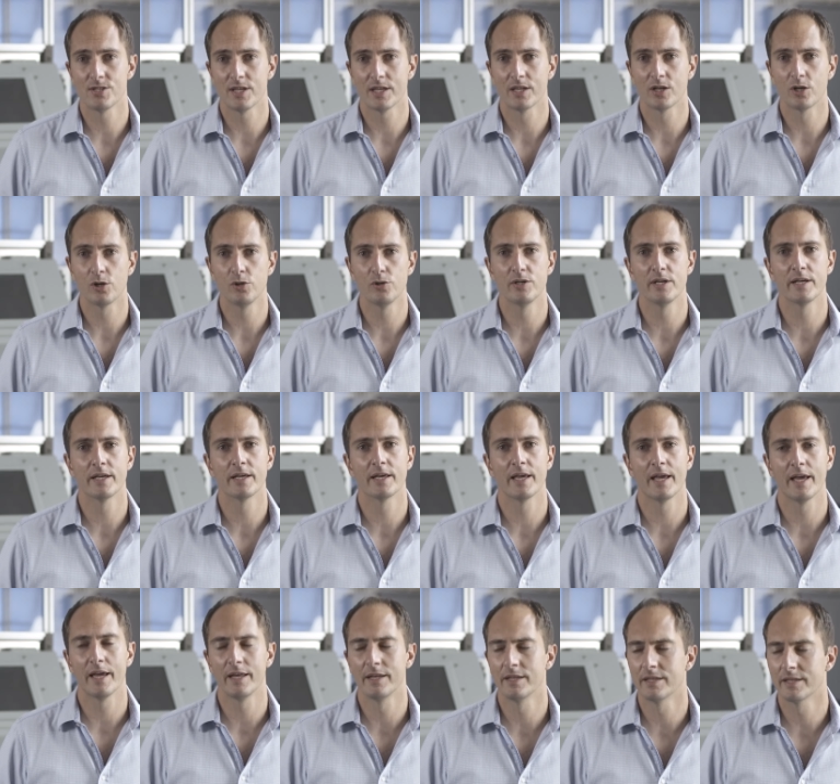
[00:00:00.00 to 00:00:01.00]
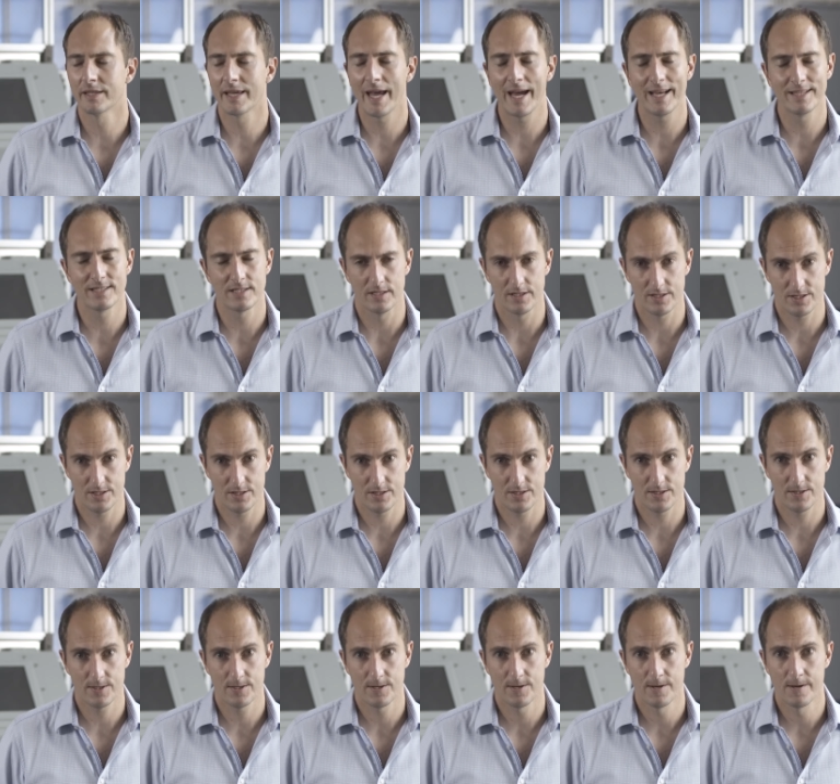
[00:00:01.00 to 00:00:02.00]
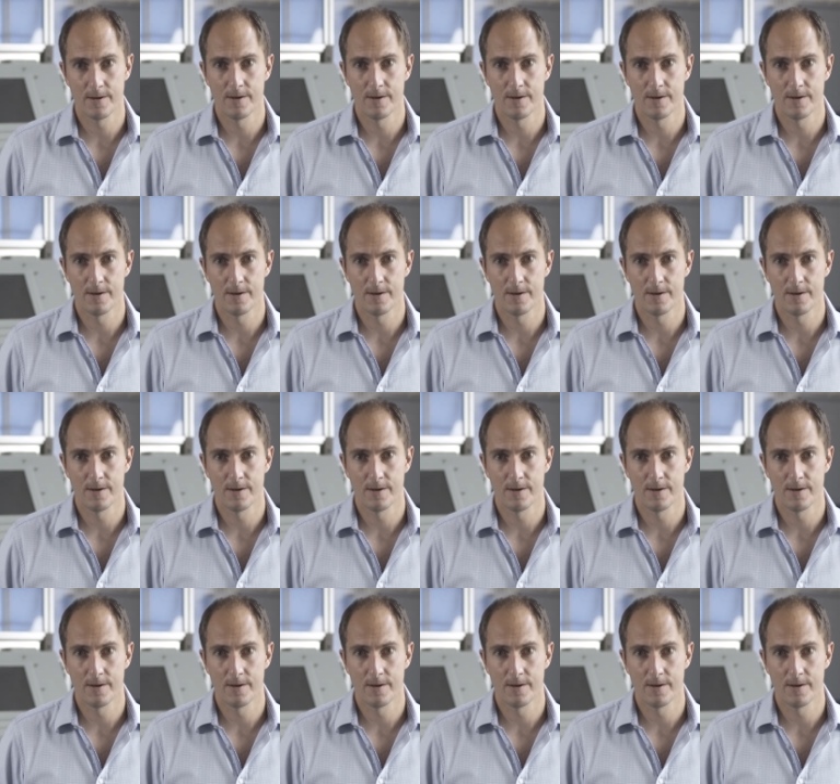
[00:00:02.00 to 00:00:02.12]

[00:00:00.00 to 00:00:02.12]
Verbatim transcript: including in catalysts.